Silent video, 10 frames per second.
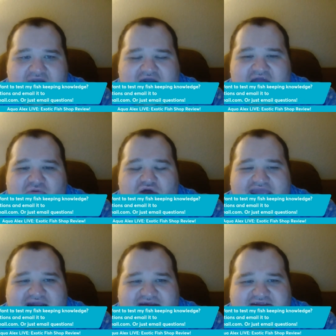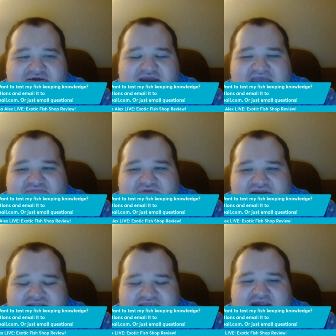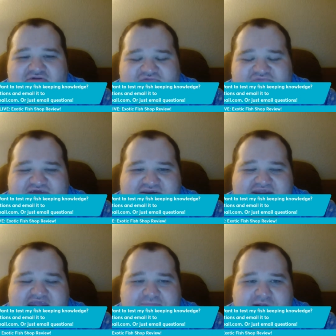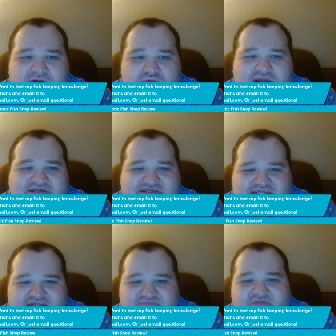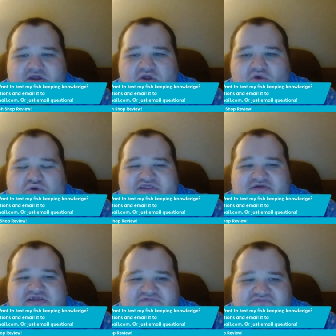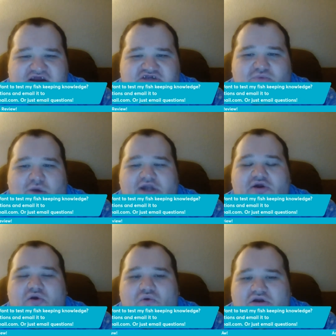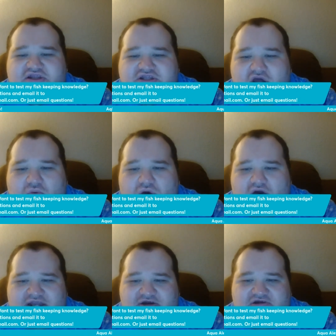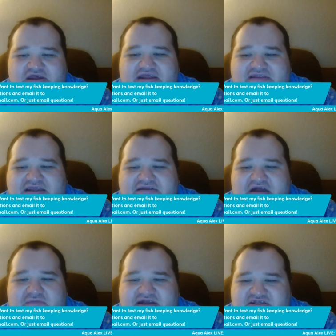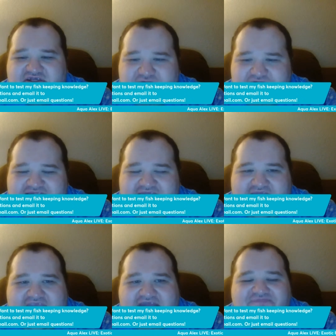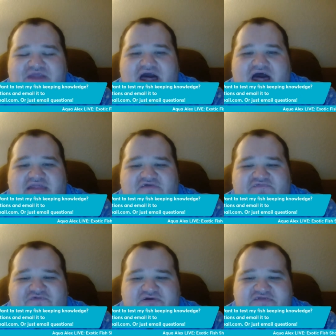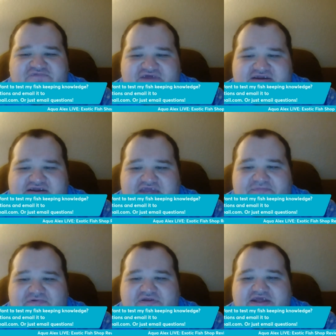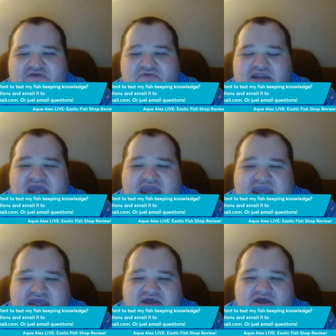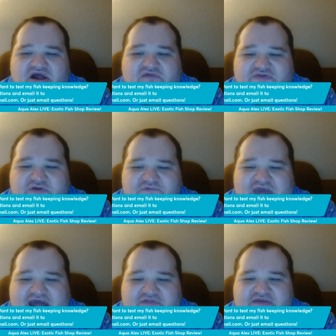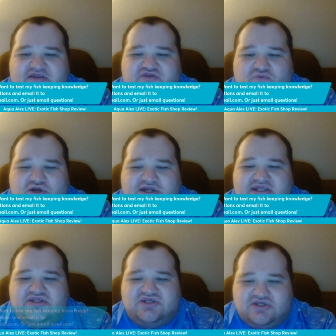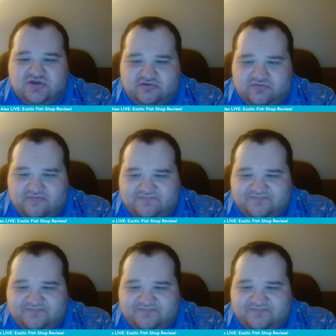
I will answer every single fish keeping question, whether it's freshwater or saltwater, this coming Tuesday on the first Fish Keepers Q&A of 2022.